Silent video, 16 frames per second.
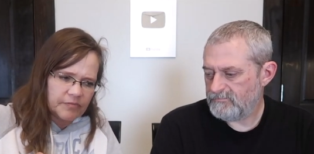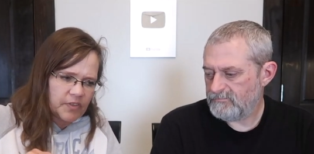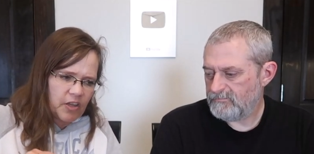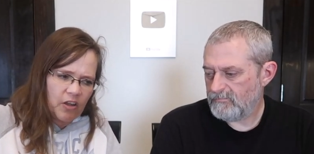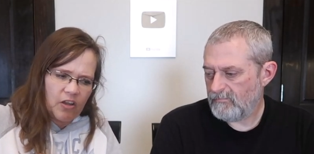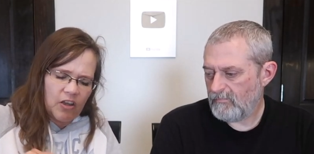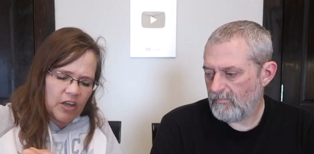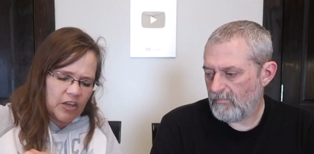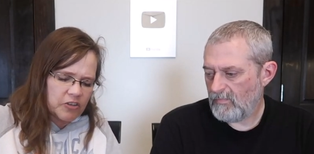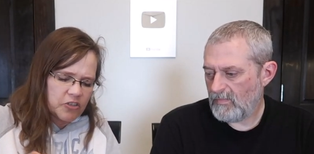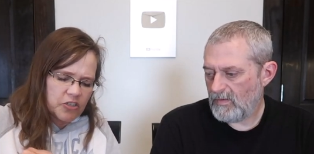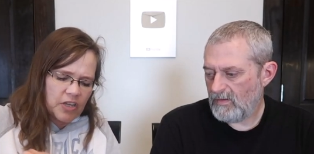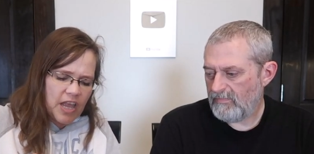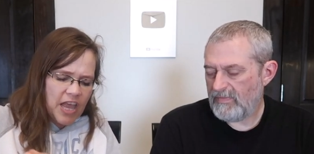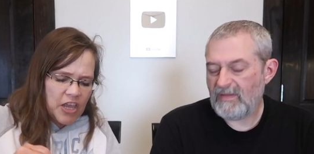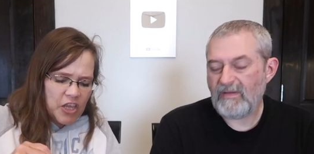
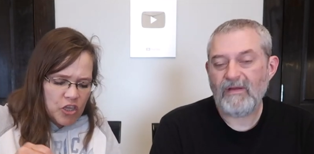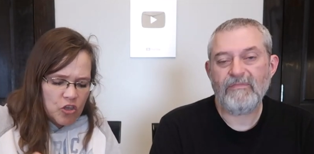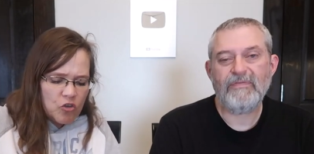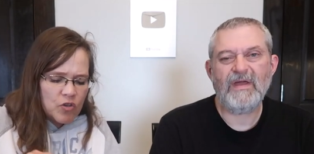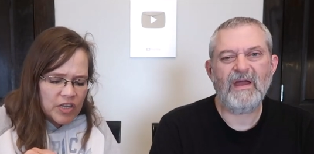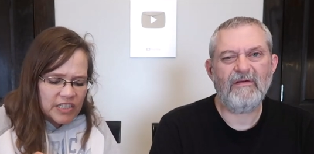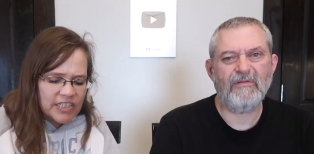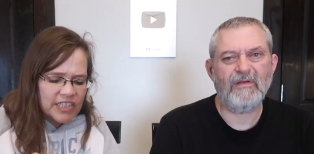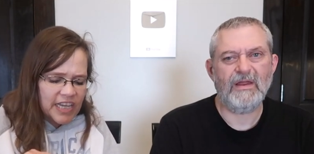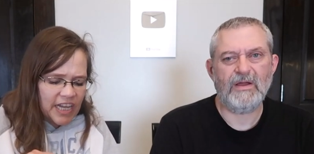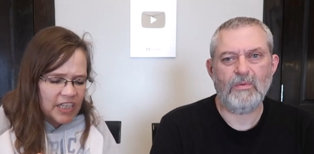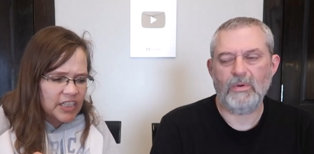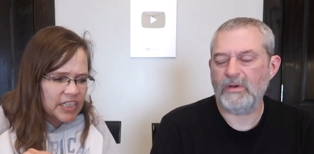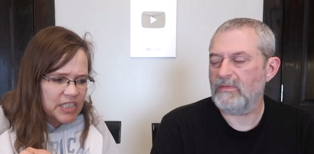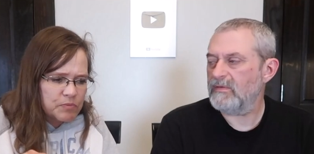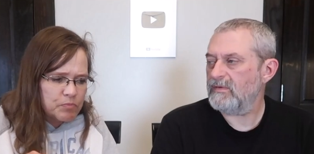Speaker 1: Gosh, they, you they can
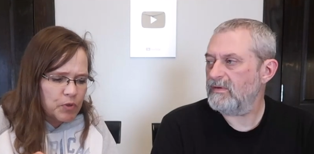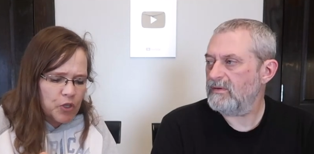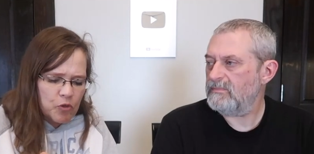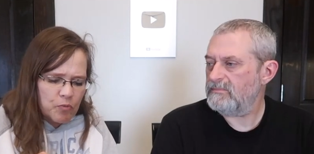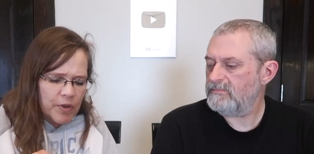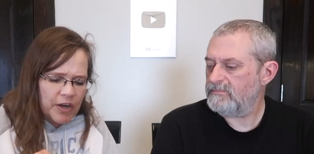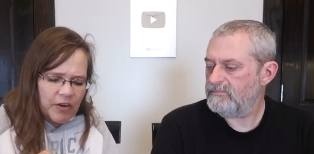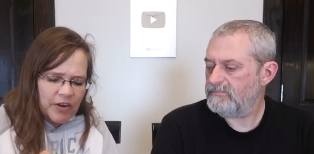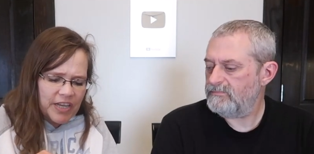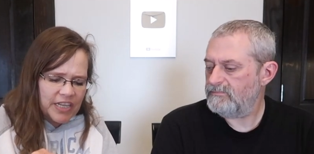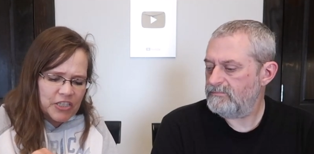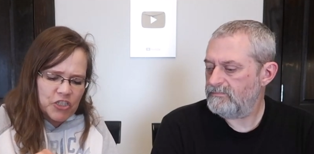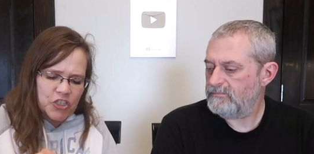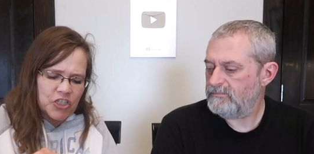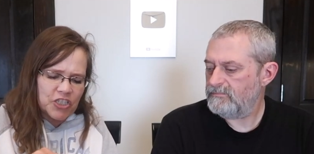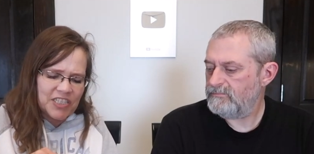tell it's blueberry.
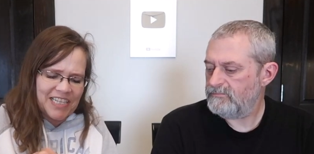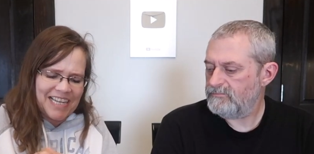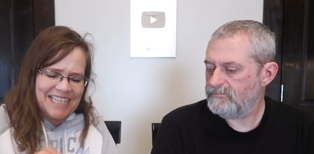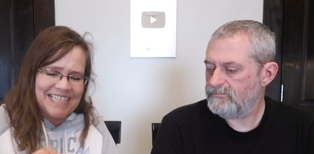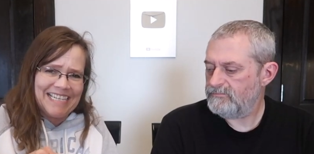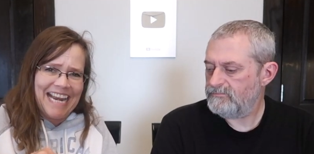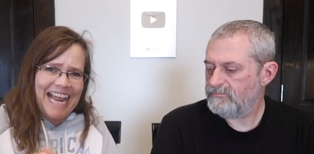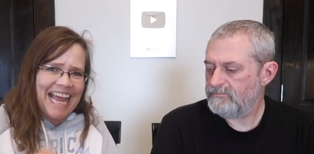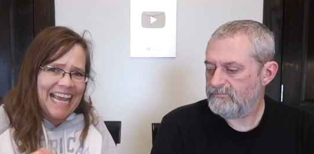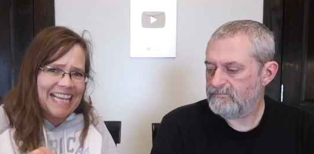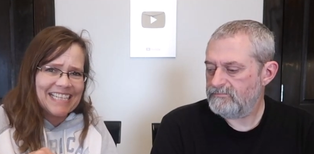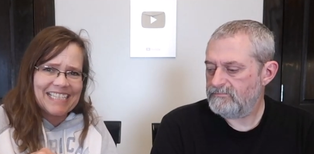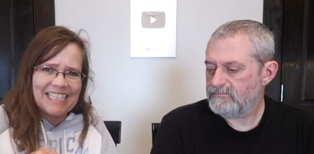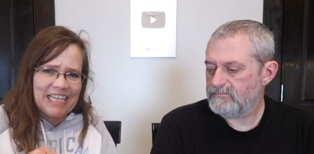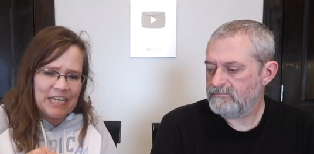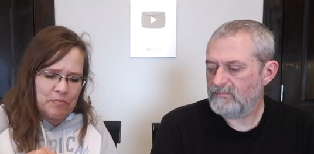It's just a
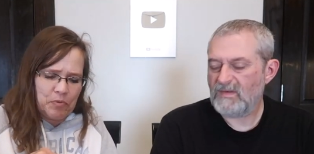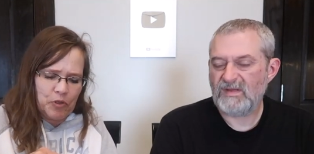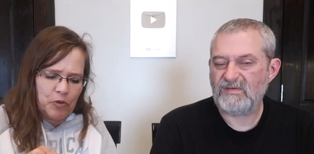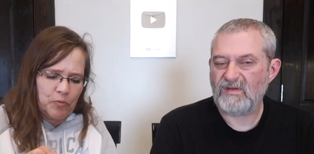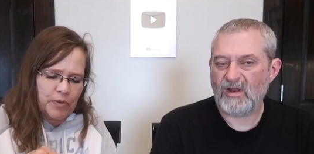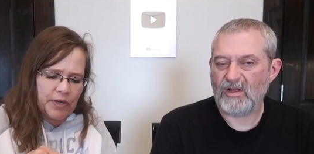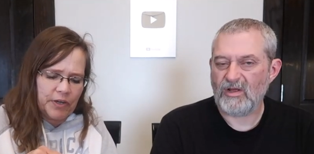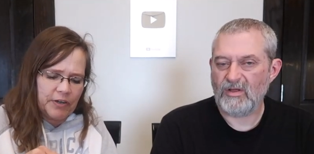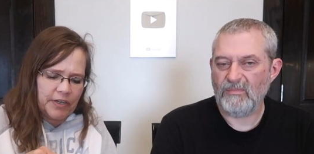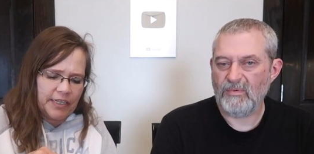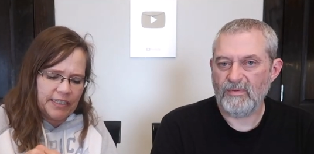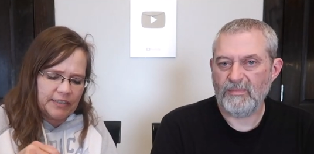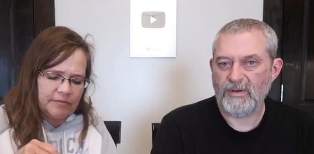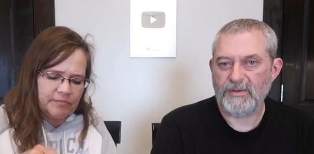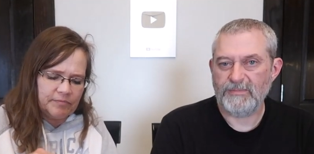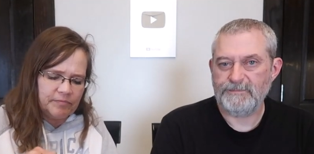nasty
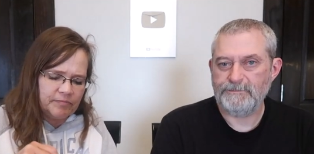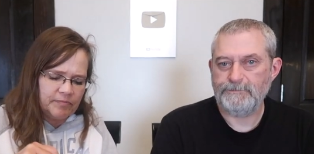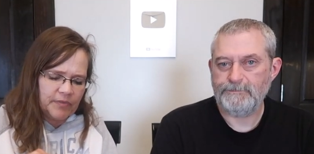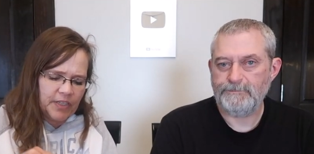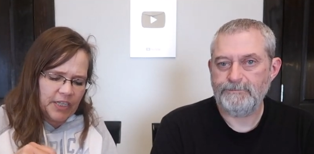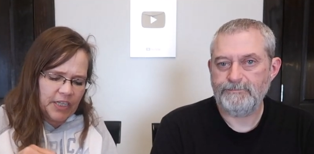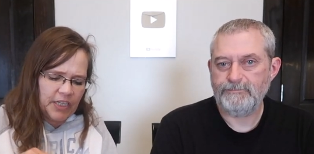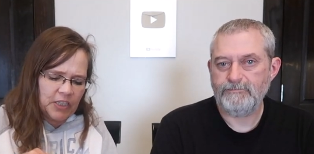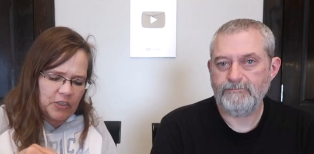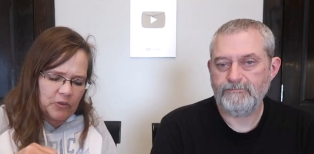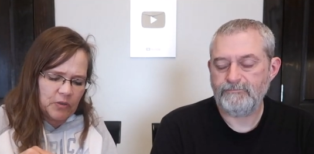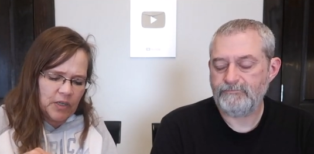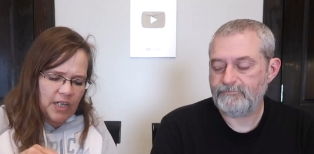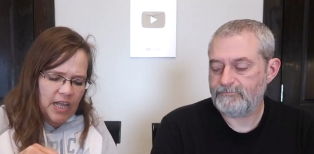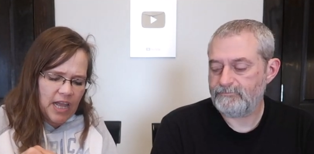blueberry. No.